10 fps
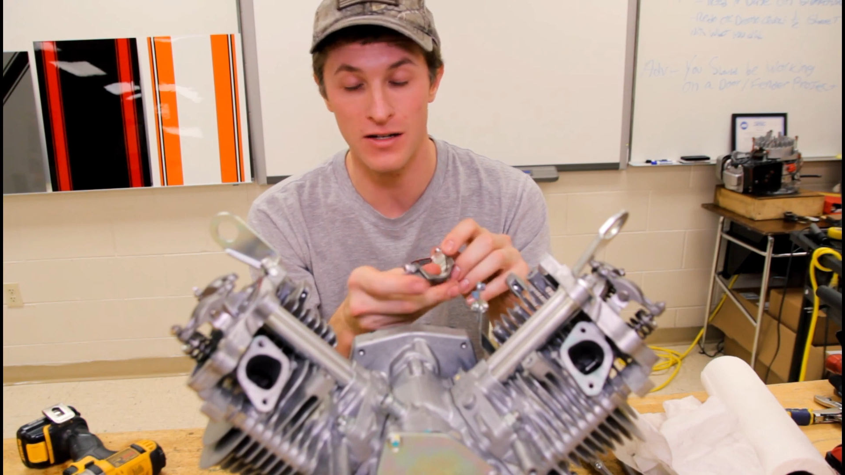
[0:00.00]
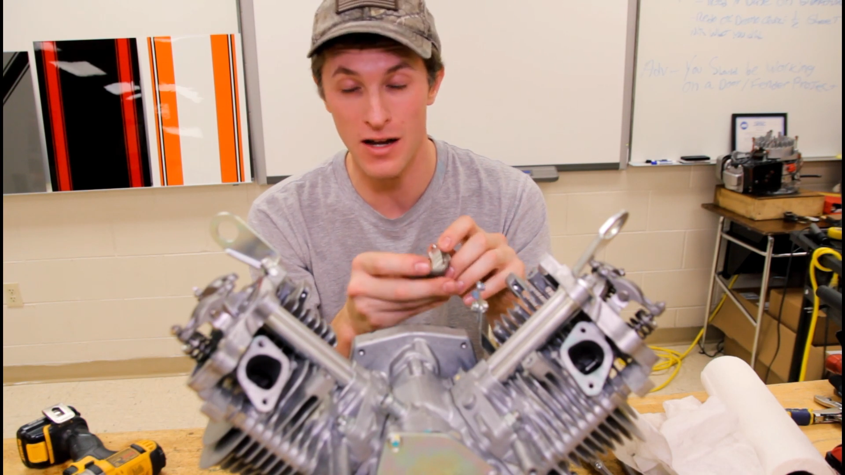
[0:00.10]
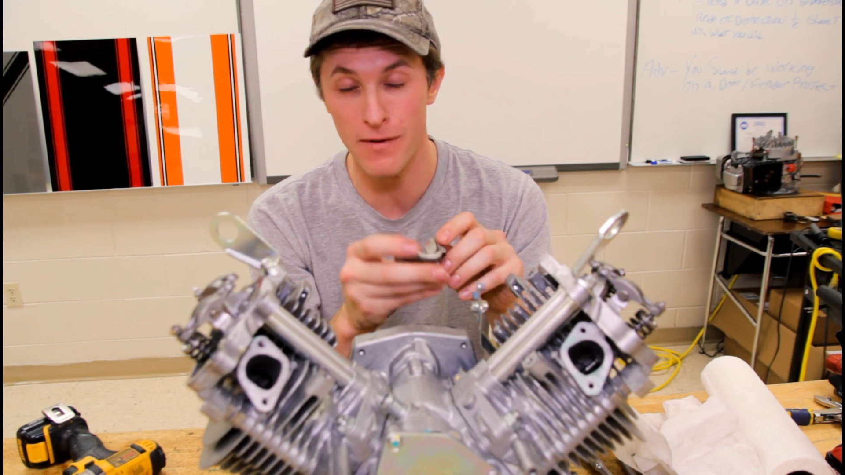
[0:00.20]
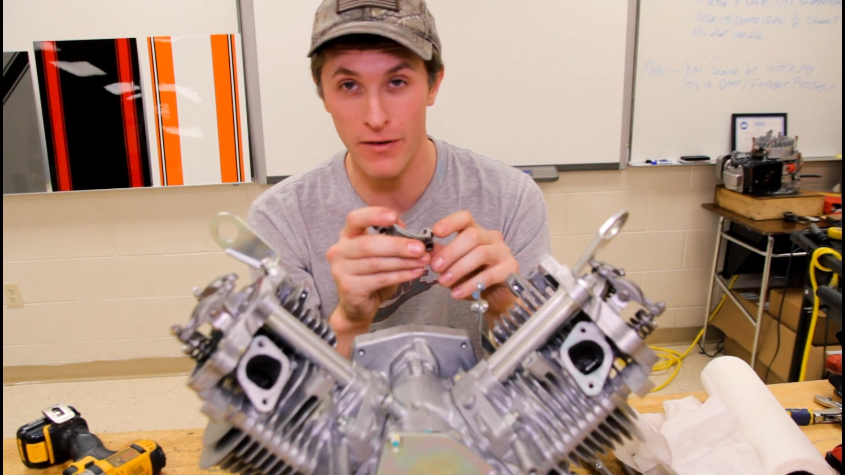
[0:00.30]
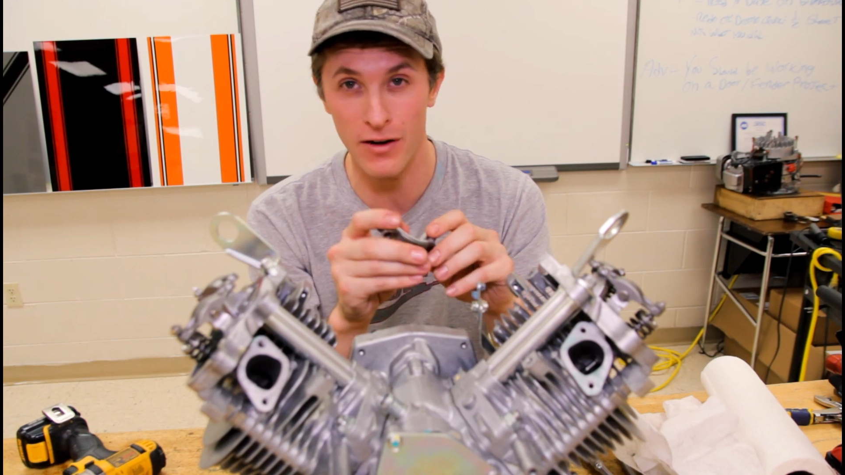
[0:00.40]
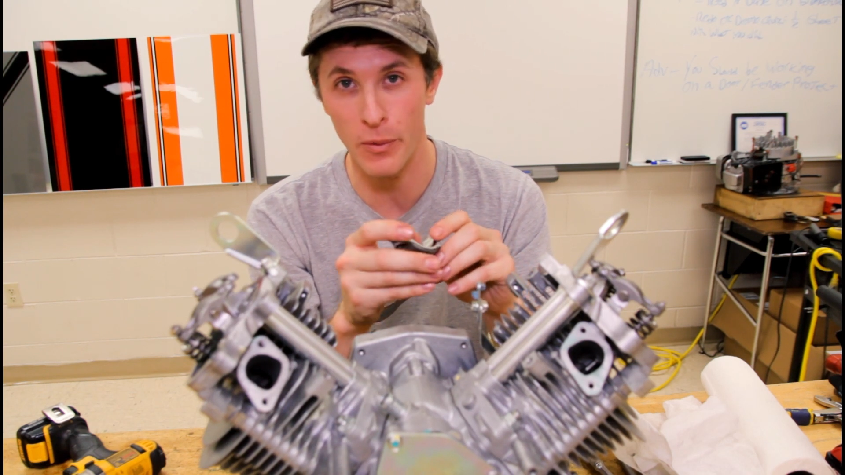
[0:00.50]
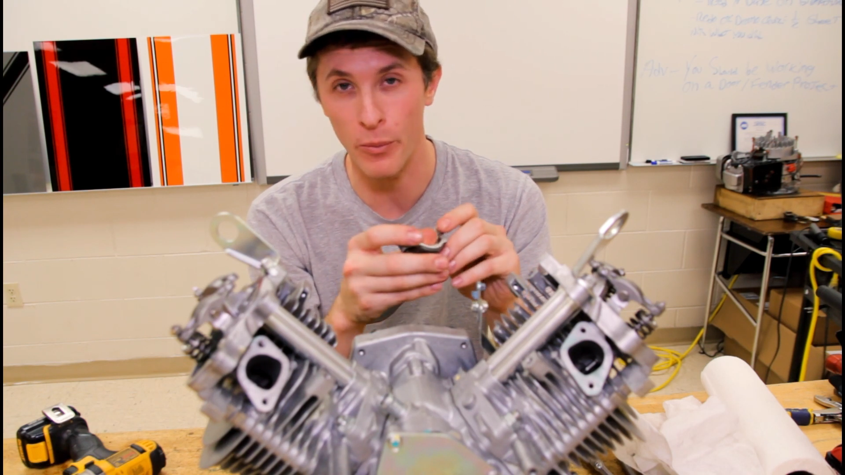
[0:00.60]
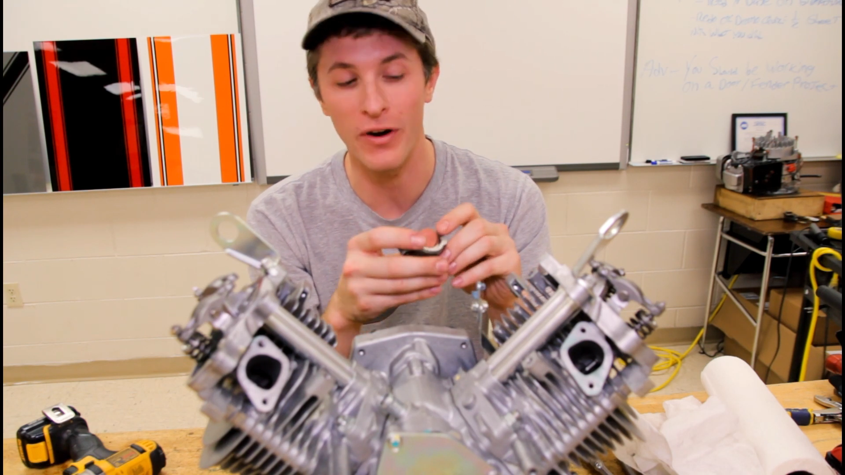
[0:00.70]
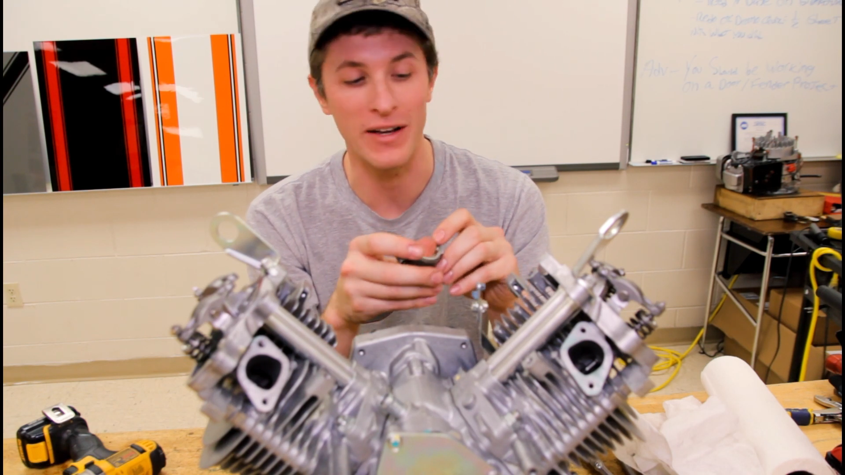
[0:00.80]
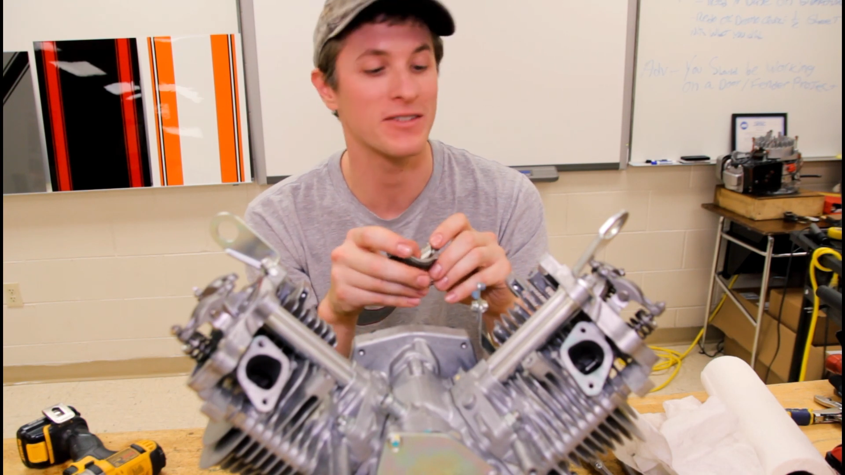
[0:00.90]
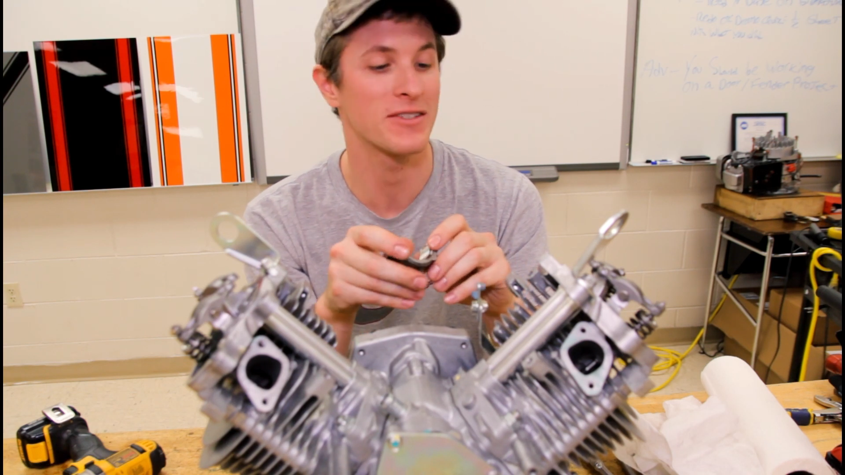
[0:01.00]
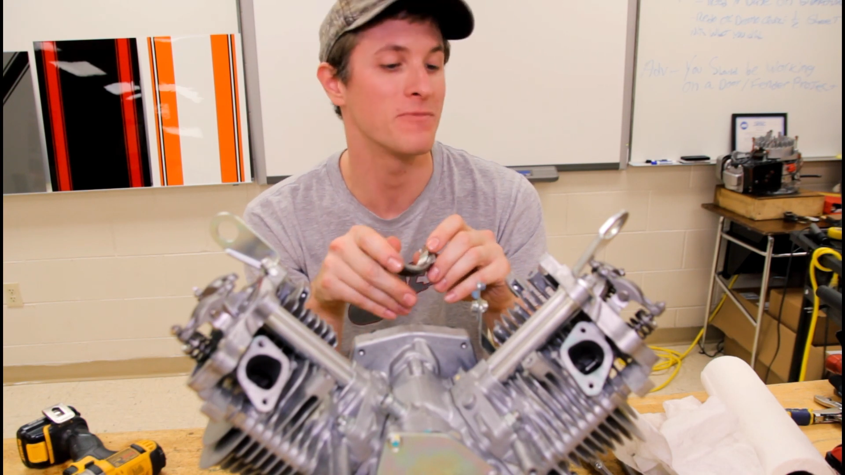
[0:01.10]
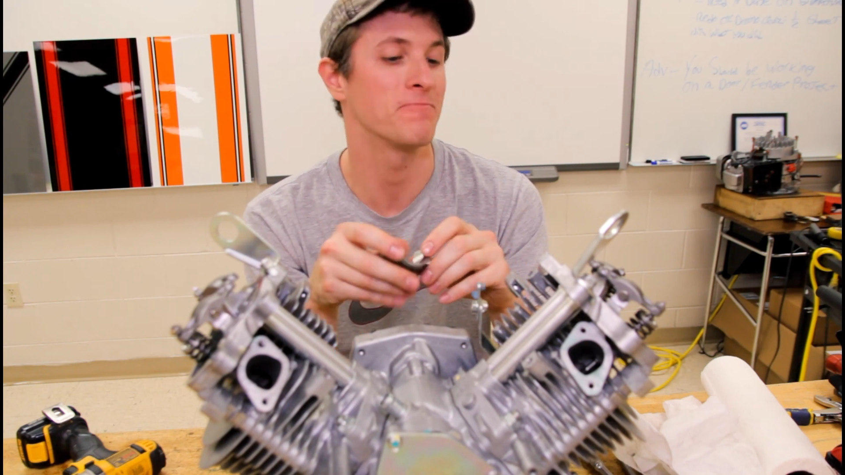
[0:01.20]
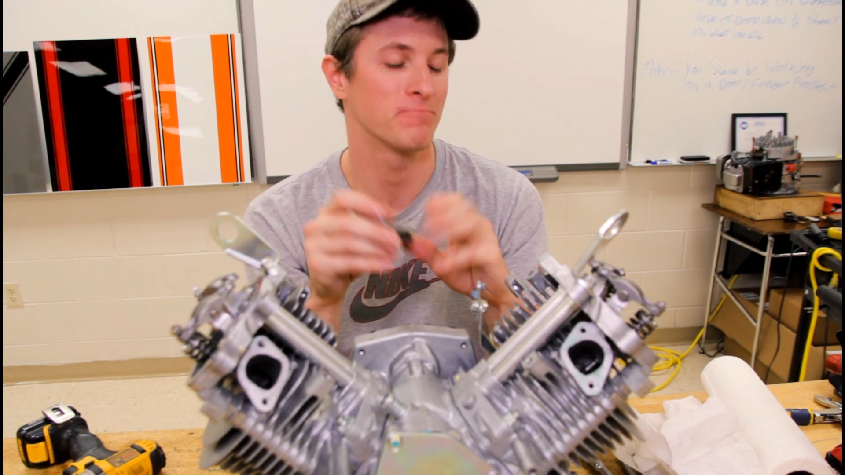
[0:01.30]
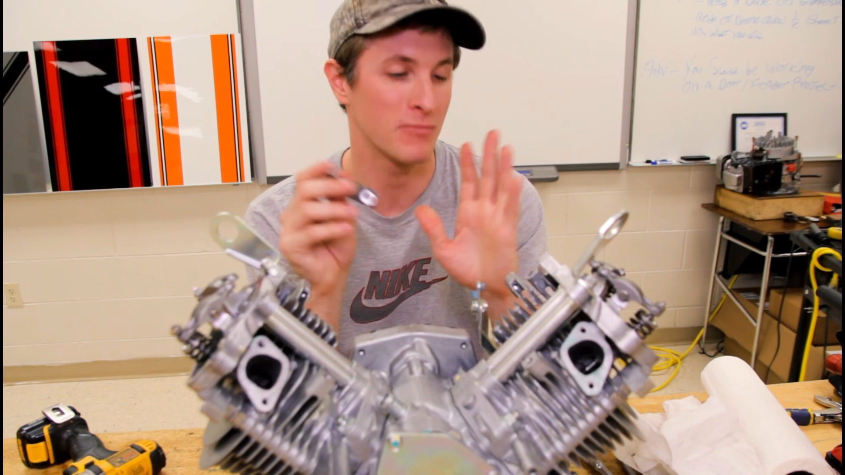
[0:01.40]
I am very impressed.
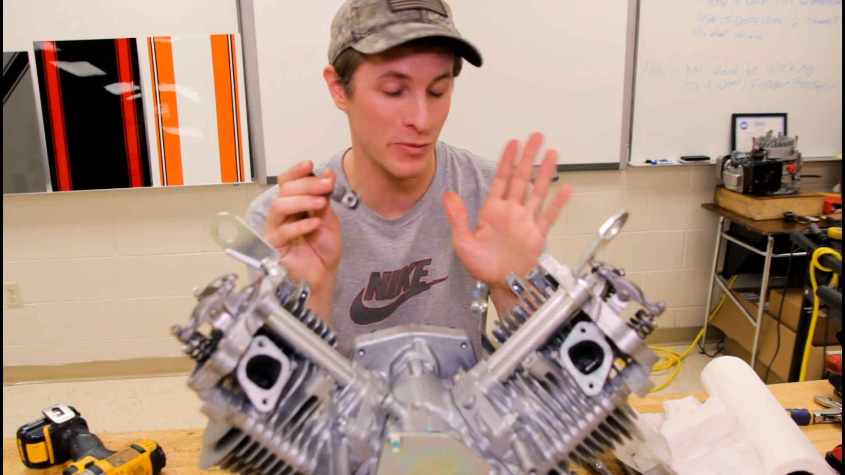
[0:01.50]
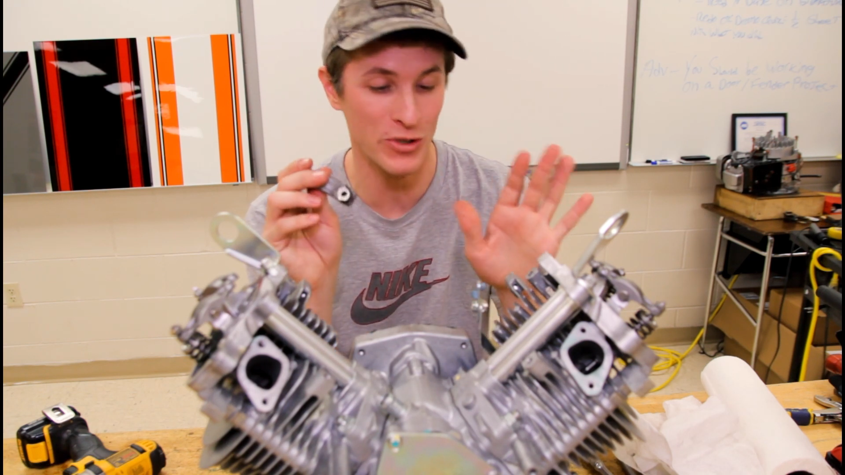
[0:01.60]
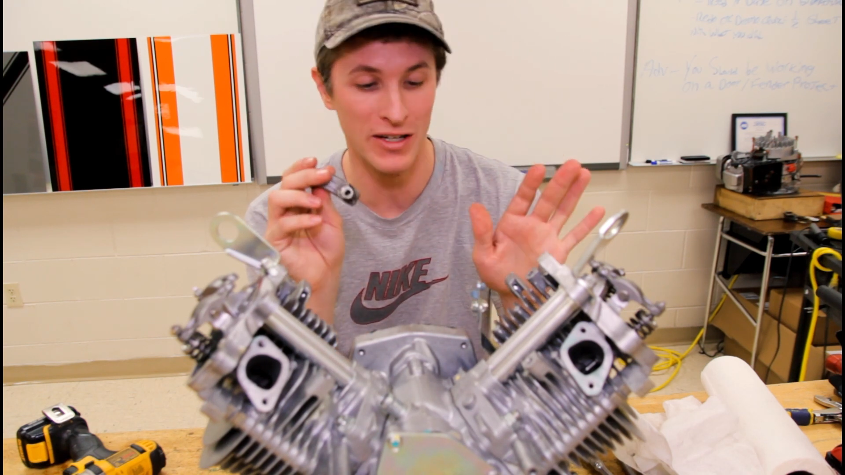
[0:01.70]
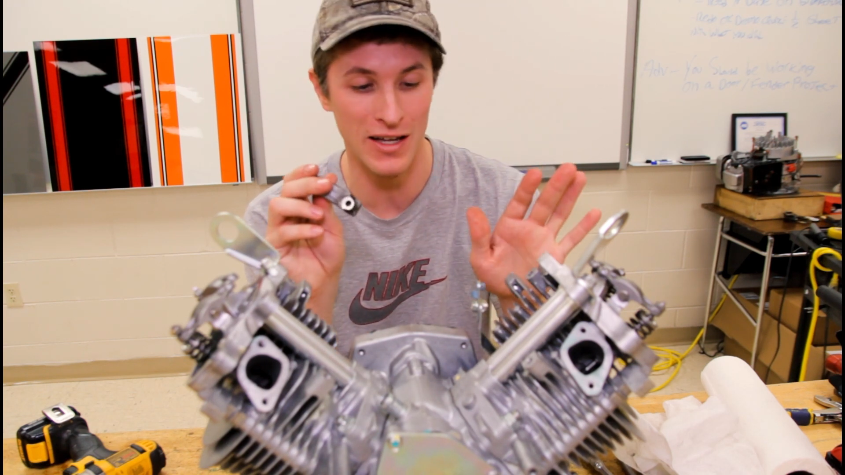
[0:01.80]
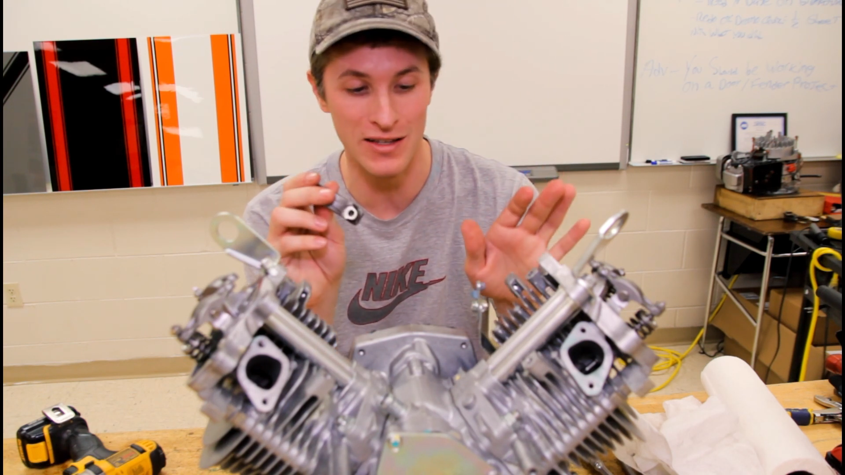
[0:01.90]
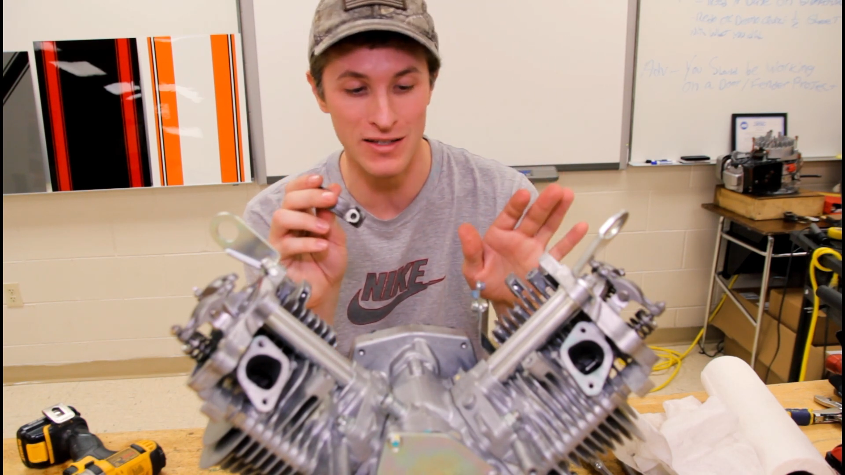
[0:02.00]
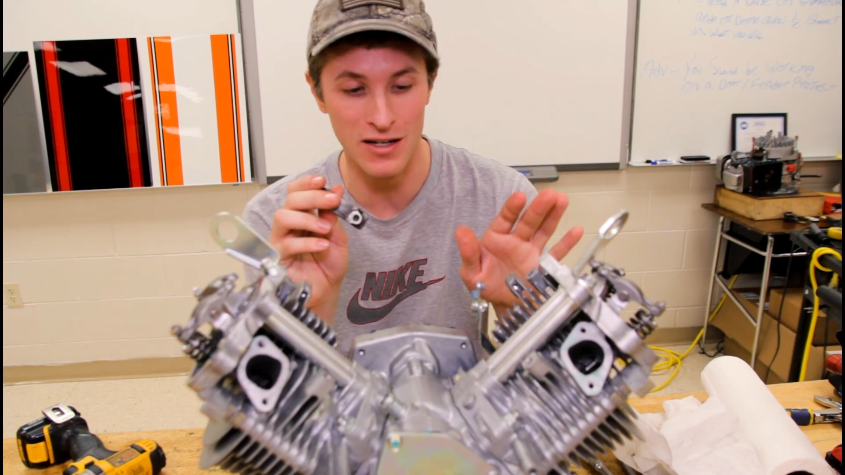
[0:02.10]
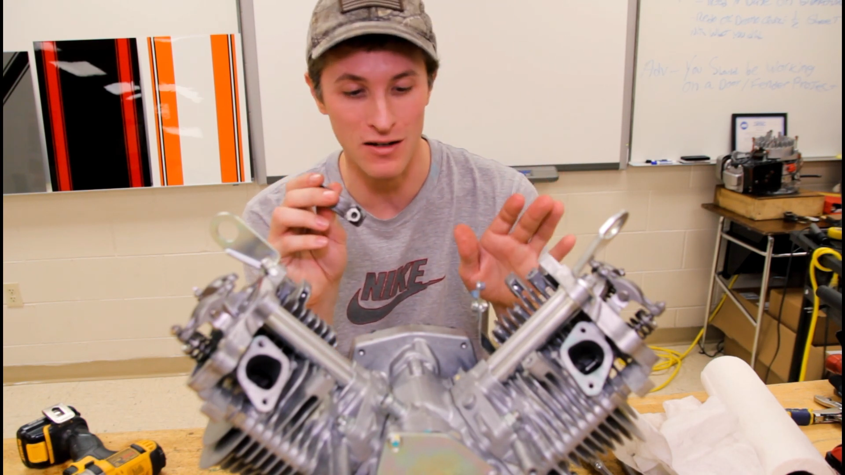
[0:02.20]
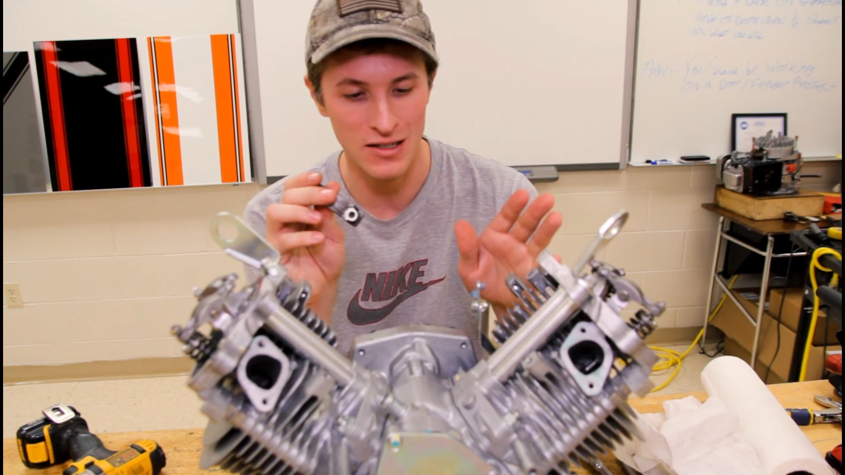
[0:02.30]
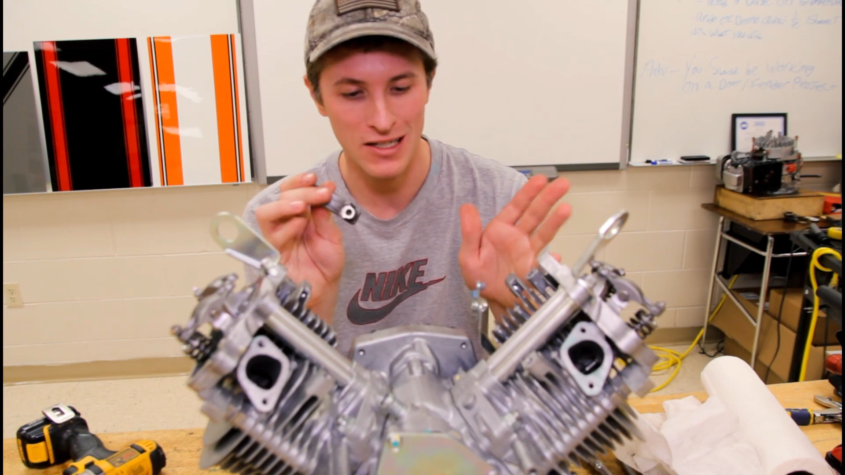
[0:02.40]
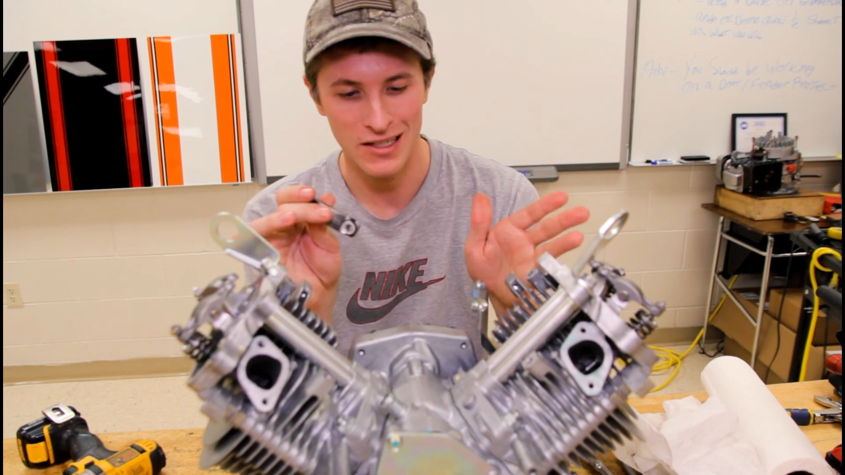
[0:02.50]
Maybe you can't tell.